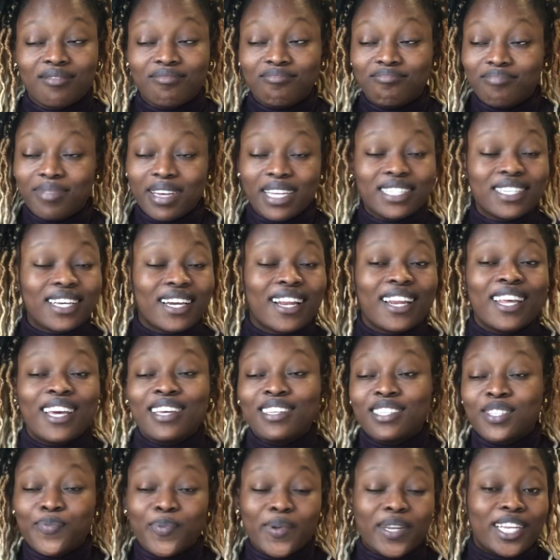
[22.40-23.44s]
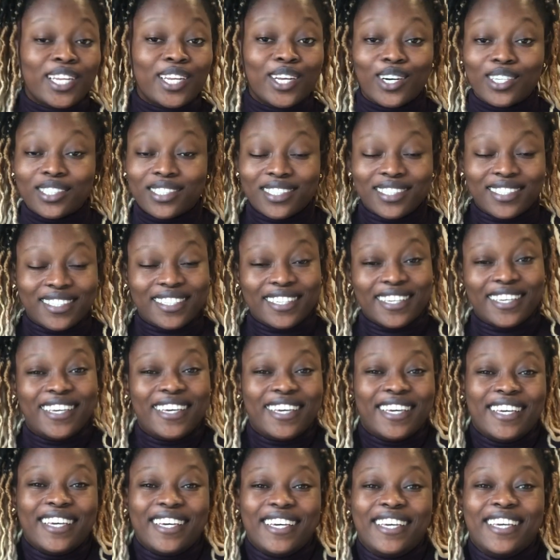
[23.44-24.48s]
basically spilling all the
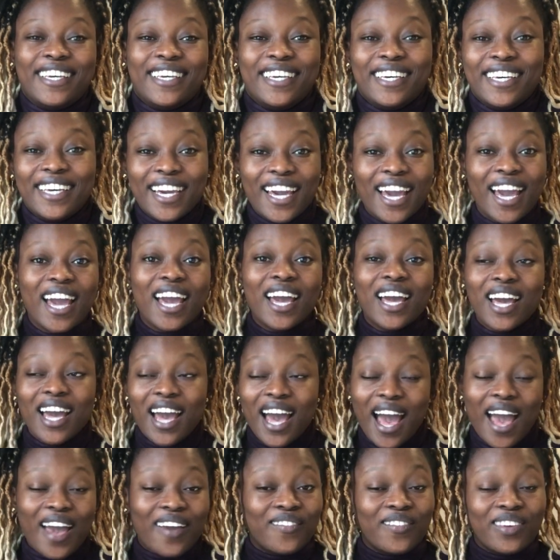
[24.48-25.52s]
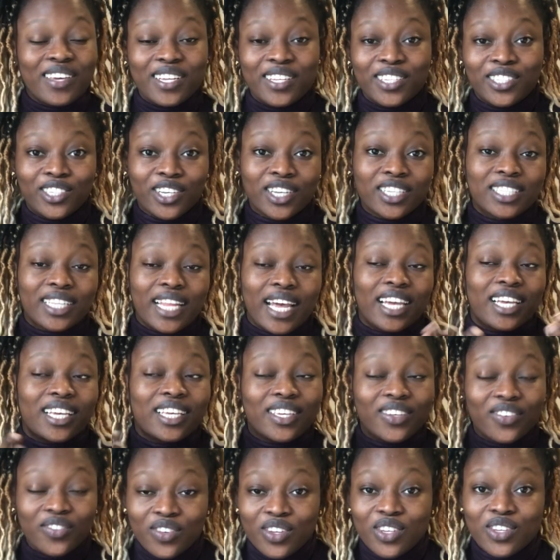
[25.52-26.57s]
tea. I mean, just
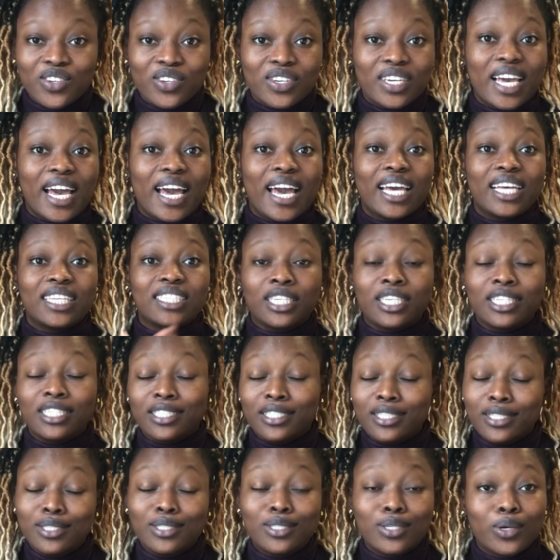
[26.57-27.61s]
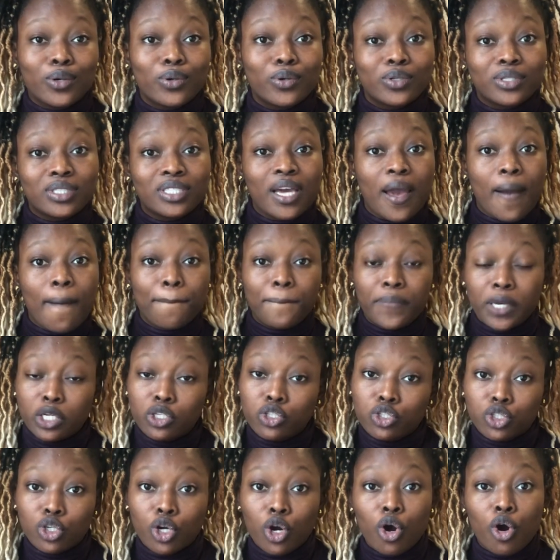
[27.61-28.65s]
giving you guys a detailed
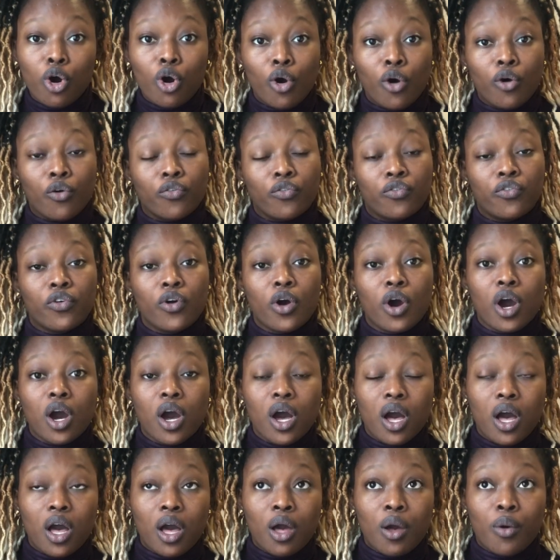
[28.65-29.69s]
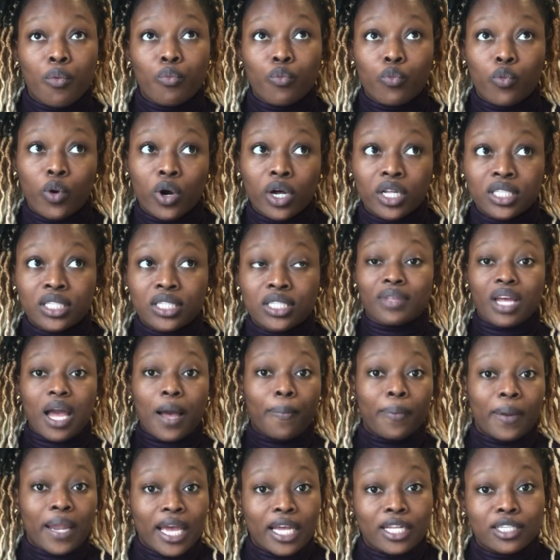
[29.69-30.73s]
picture of what
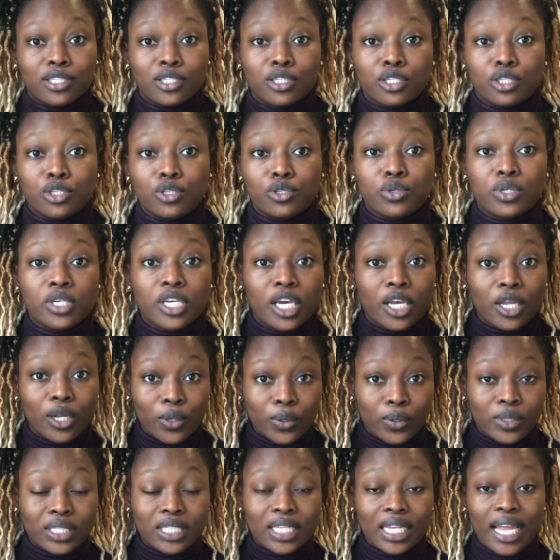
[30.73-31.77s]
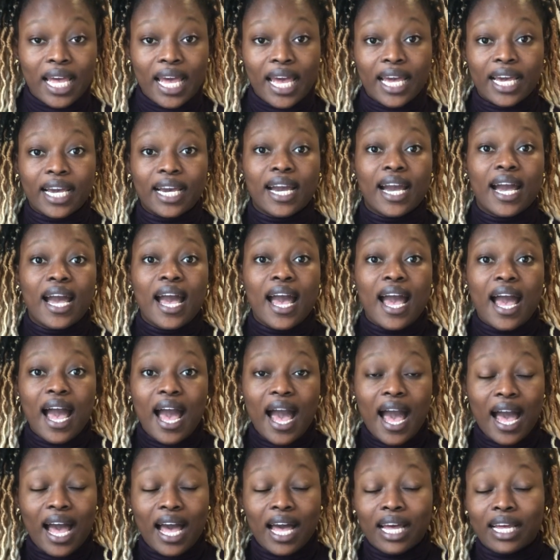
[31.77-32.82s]
applying to the UK looks like.
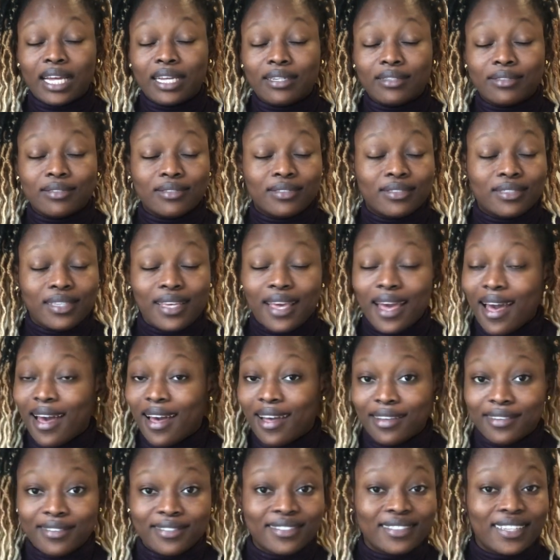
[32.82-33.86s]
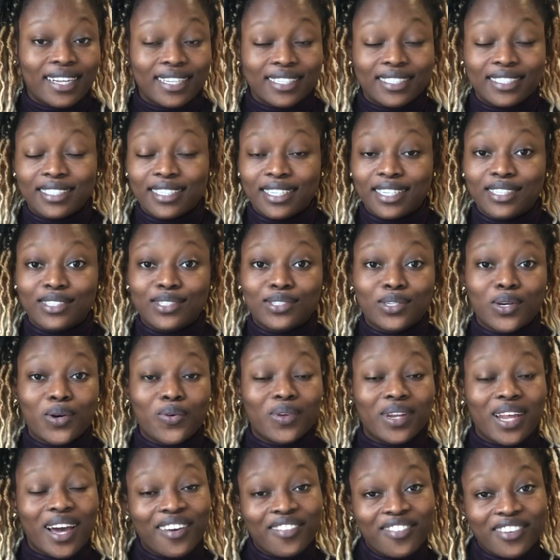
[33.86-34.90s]
And yeah, that's it. So
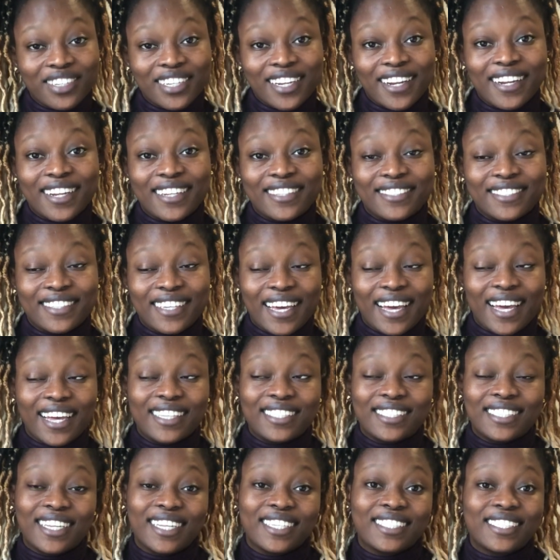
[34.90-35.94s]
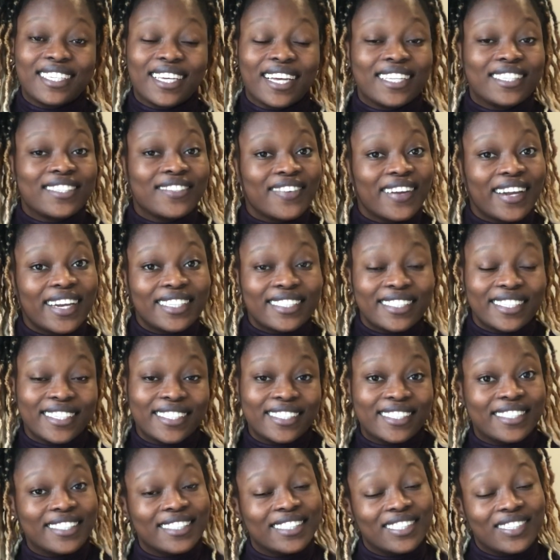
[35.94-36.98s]
without further ado guys, let's get right
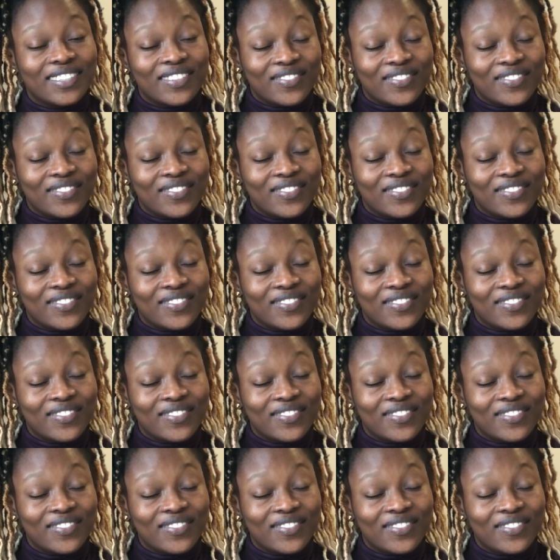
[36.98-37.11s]
into the